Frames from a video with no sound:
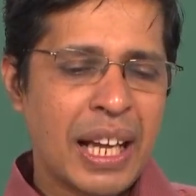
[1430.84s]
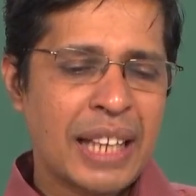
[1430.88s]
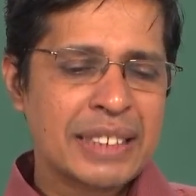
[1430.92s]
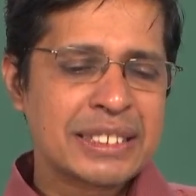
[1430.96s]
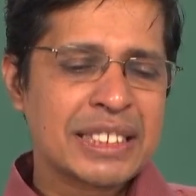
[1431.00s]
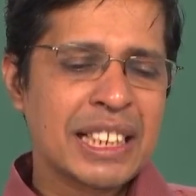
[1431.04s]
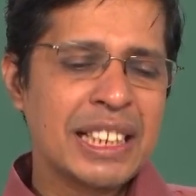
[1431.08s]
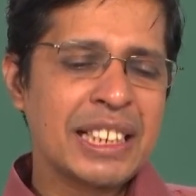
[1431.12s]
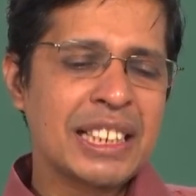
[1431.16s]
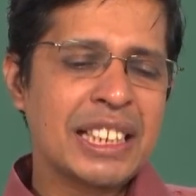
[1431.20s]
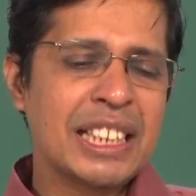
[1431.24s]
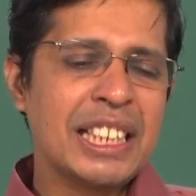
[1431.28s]

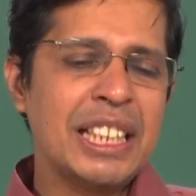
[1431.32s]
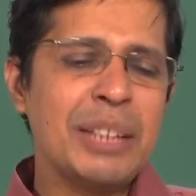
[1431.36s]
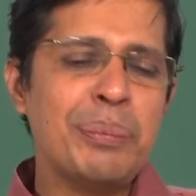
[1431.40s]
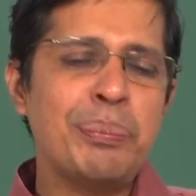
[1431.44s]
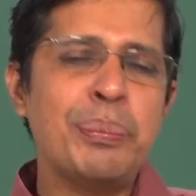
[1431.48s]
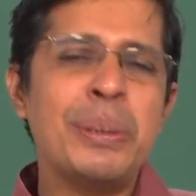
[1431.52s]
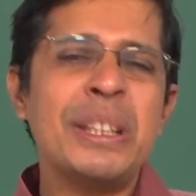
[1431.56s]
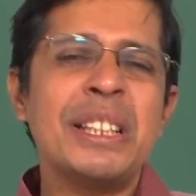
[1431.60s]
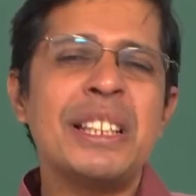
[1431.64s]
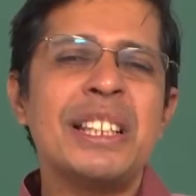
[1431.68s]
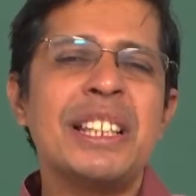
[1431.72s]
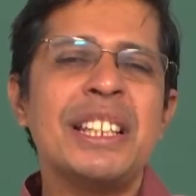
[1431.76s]
as I
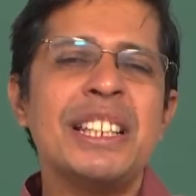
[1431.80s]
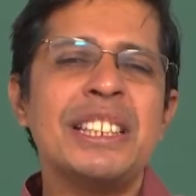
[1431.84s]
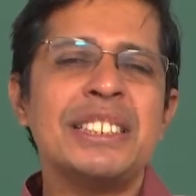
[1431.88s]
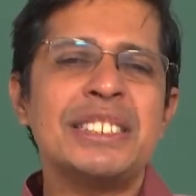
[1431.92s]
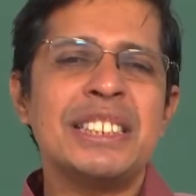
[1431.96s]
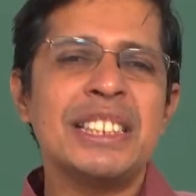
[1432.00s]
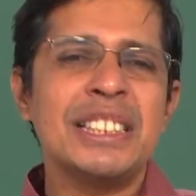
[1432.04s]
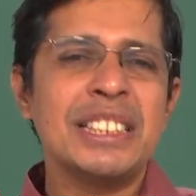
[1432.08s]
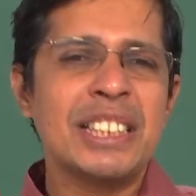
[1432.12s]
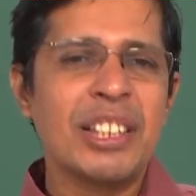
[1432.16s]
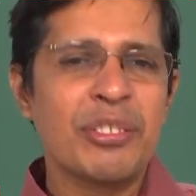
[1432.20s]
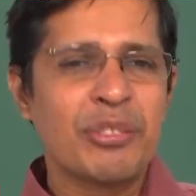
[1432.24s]
keep
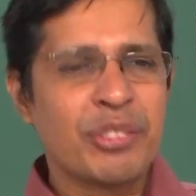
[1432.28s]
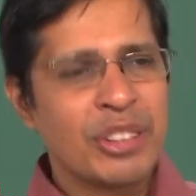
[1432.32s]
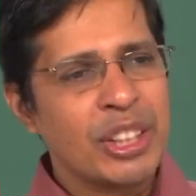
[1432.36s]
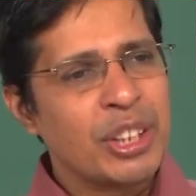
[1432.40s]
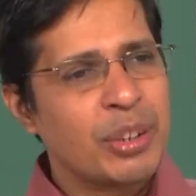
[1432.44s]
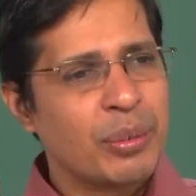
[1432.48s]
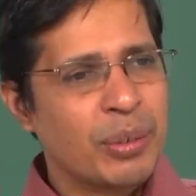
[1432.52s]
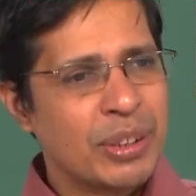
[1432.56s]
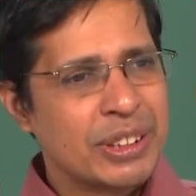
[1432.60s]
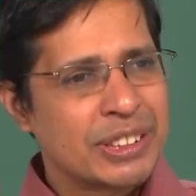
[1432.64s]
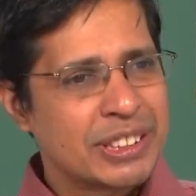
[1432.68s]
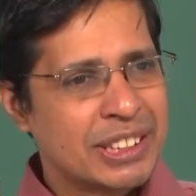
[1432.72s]
increasing the
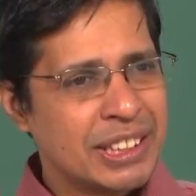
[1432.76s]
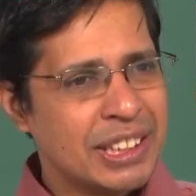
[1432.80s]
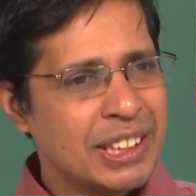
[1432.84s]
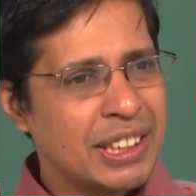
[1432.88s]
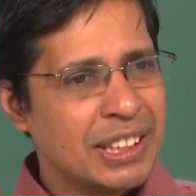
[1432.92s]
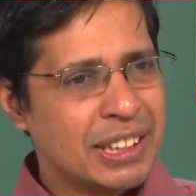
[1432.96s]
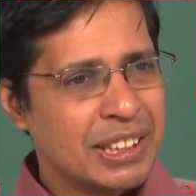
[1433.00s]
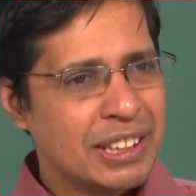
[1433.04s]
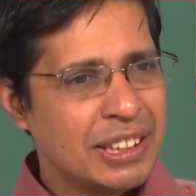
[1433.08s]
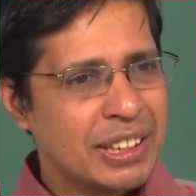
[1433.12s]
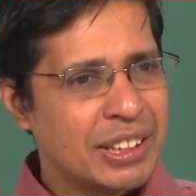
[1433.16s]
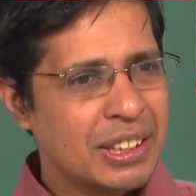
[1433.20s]

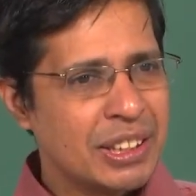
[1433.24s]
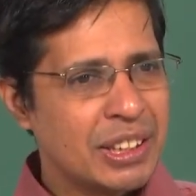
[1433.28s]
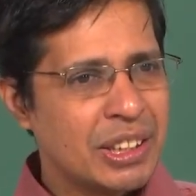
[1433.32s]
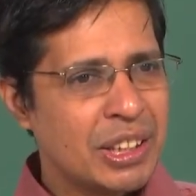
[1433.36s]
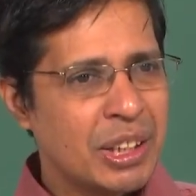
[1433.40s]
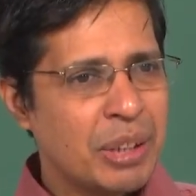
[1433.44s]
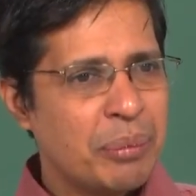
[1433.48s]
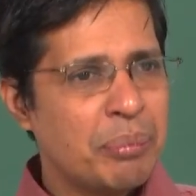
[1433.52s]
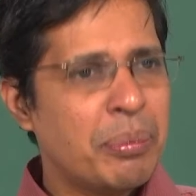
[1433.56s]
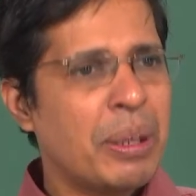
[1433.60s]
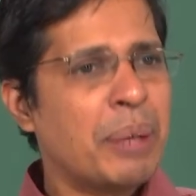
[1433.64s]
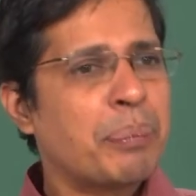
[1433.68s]
frequency,
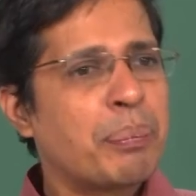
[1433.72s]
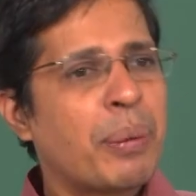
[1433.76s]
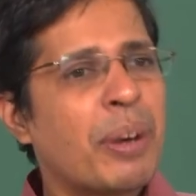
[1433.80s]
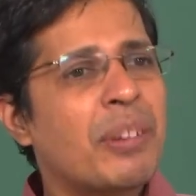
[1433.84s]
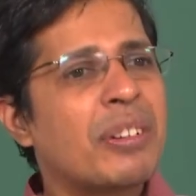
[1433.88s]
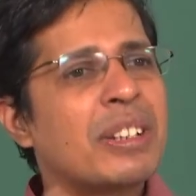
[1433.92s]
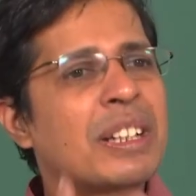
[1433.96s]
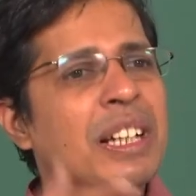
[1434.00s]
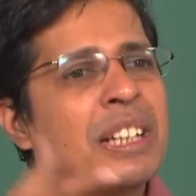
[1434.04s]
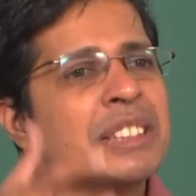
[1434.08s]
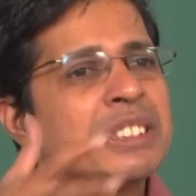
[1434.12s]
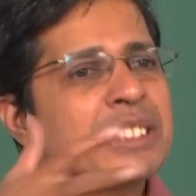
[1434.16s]
my
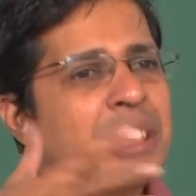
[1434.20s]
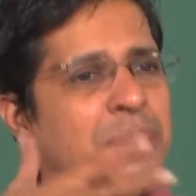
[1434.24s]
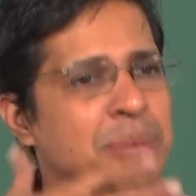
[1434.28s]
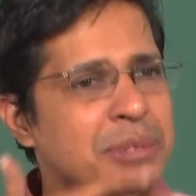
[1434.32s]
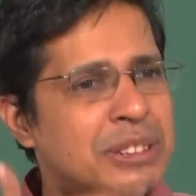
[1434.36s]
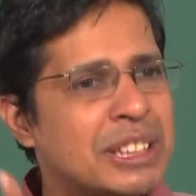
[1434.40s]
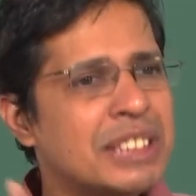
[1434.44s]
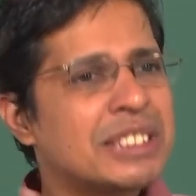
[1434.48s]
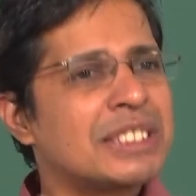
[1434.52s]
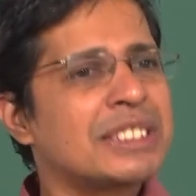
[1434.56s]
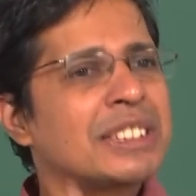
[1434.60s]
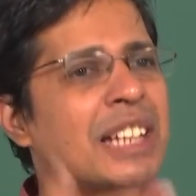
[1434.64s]
power
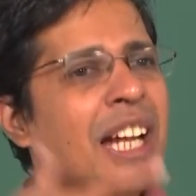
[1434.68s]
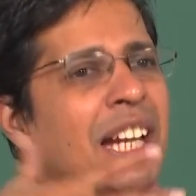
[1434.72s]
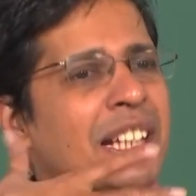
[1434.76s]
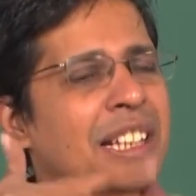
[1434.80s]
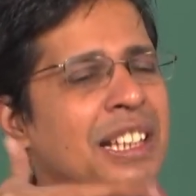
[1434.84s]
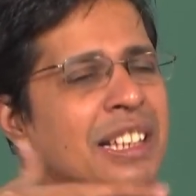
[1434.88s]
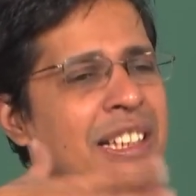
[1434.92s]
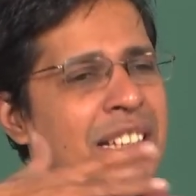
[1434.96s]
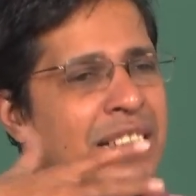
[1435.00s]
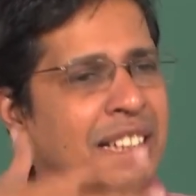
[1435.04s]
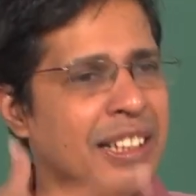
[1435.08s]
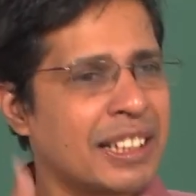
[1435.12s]
consumption
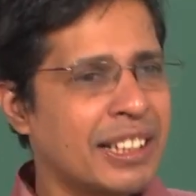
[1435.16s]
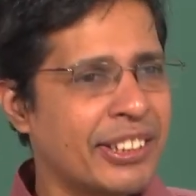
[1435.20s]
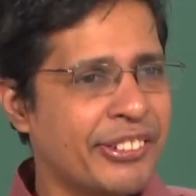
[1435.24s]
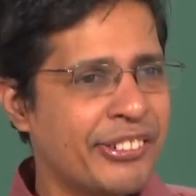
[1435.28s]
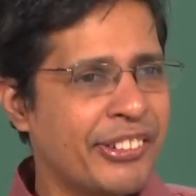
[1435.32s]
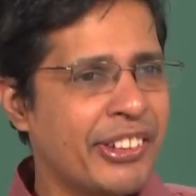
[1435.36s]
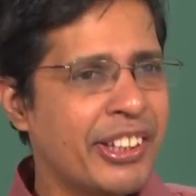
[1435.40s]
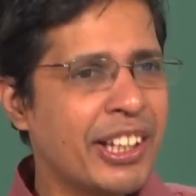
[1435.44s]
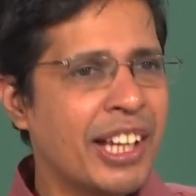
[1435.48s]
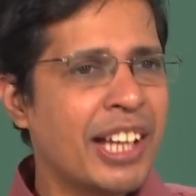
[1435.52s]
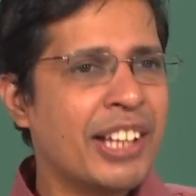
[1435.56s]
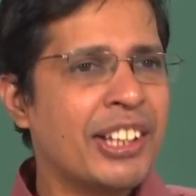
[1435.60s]
started
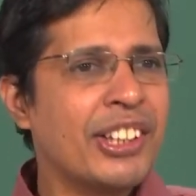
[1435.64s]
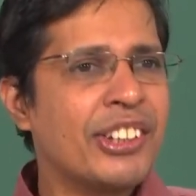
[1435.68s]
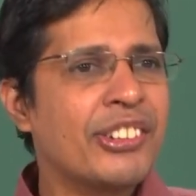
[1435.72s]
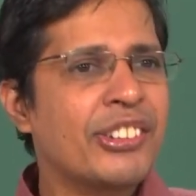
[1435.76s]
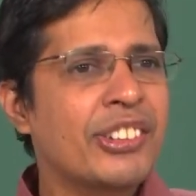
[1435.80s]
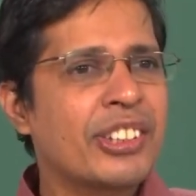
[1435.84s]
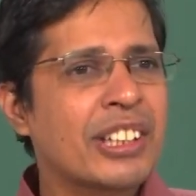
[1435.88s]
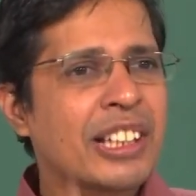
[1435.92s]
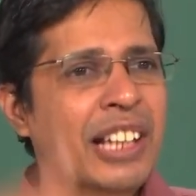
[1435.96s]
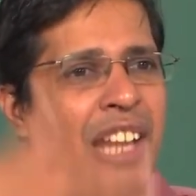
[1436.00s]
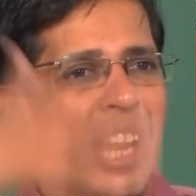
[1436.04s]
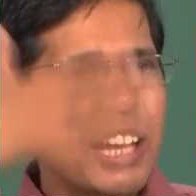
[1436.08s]
increasing and it
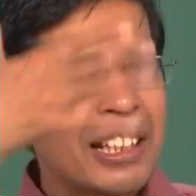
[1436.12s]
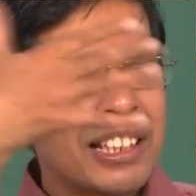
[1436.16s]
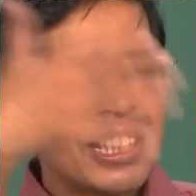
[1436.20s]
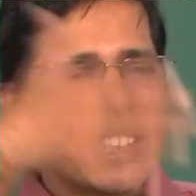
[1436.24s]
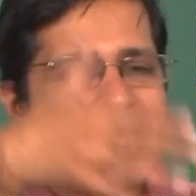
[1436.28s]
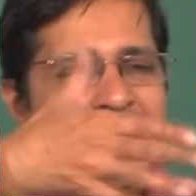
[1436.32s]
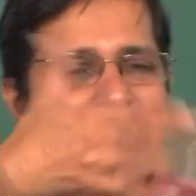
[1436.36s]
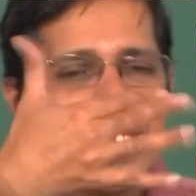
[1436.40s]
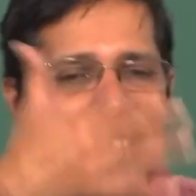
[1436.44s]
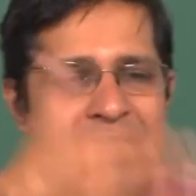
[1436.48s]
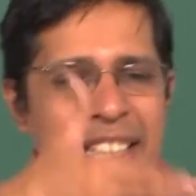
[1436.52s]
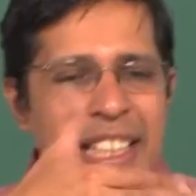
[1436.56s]

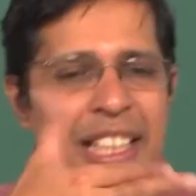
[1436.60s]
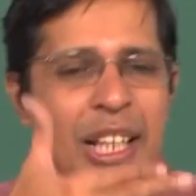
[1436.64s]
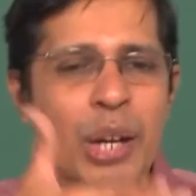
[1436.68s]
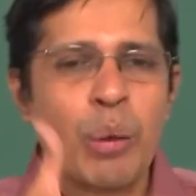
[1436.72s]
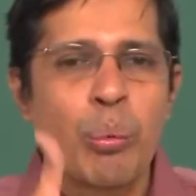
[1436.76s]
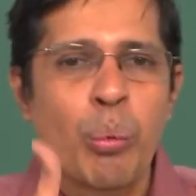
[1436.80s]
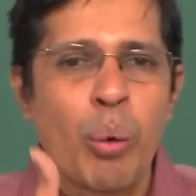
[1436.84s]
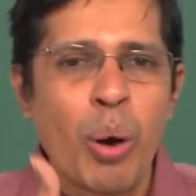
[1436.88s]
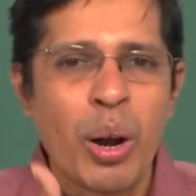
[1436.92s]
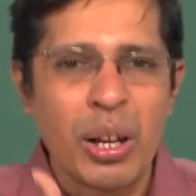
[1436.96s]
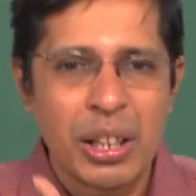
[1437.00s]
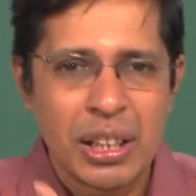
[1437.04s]
started hitting a
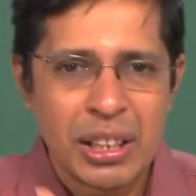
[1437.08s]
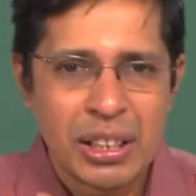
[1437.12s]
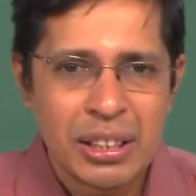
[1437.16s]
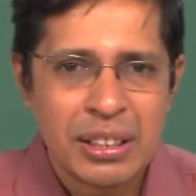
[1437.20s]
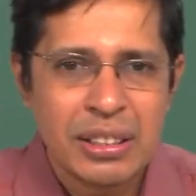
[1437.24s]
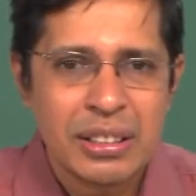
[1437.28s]
wall.